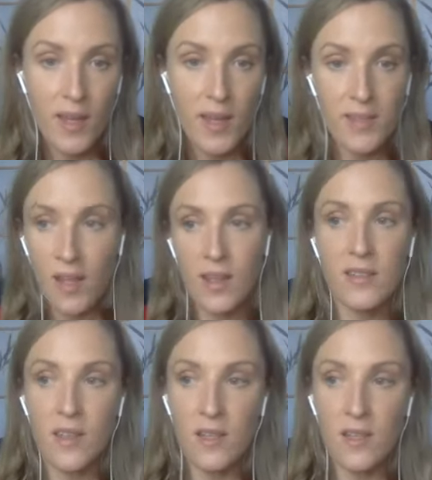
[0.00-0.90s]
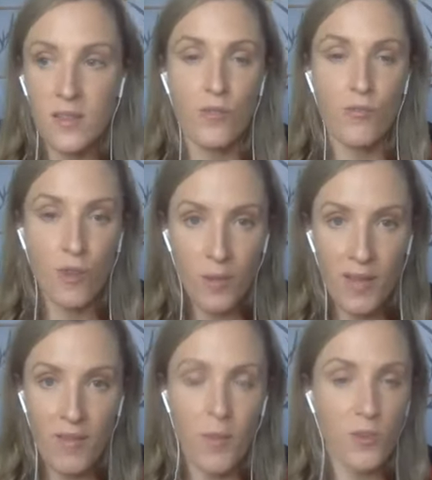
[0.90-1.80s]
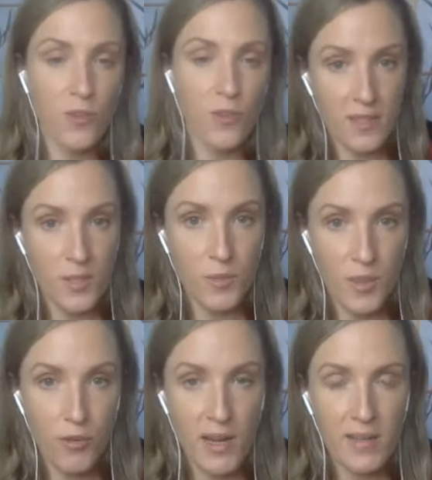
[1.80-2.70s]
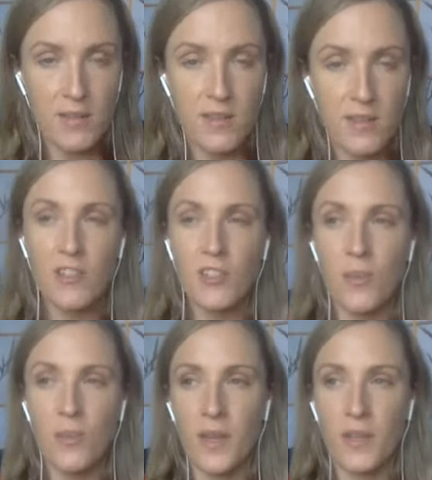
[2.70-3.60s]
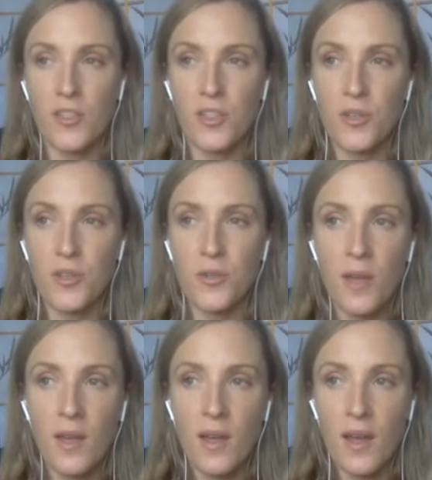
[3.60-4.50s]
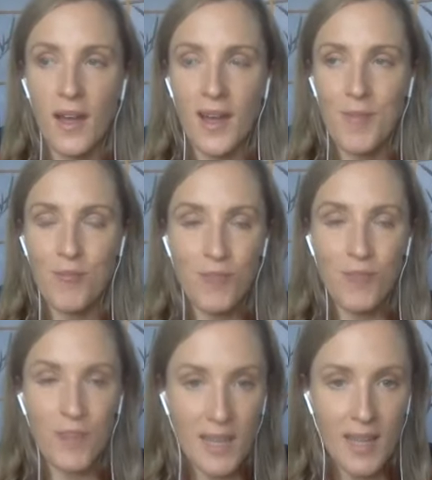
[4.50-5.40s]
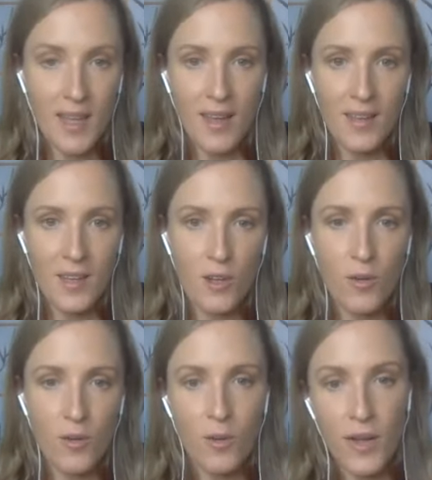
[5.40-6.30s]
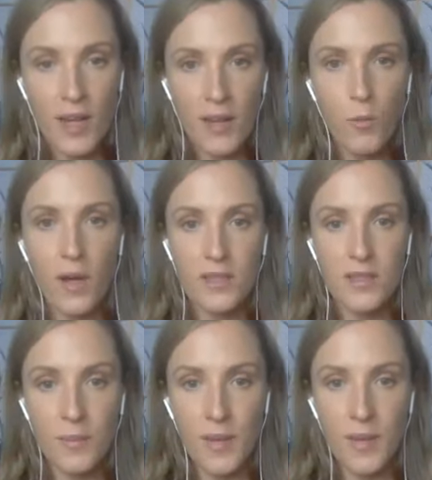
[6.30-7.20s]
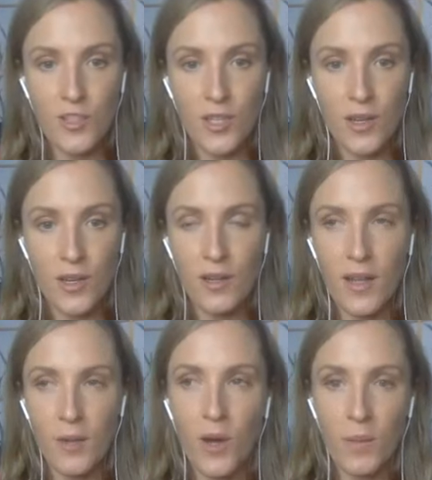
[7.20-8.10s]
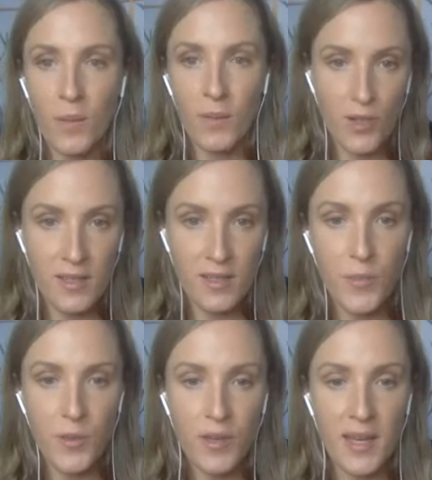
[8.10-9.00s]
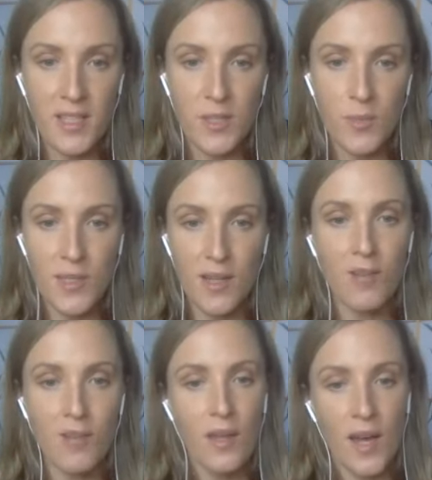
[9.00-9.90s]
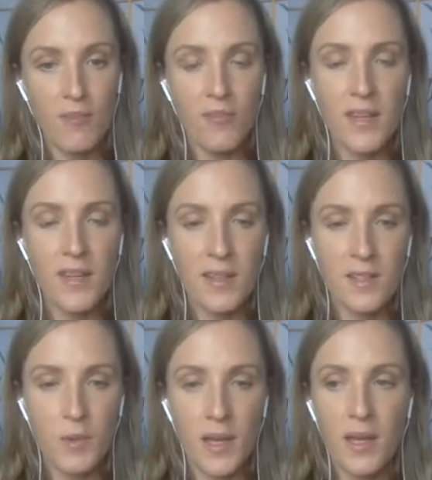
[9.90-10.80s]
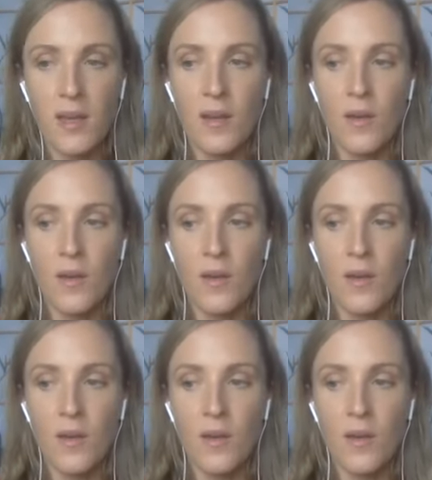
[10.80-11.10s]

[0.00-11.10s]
It's not something to run away from or trying to suppress. It's actually something to really, you know, okay, what is the message here? Like, what am I trying to communicate to myself? I'm feeling this way.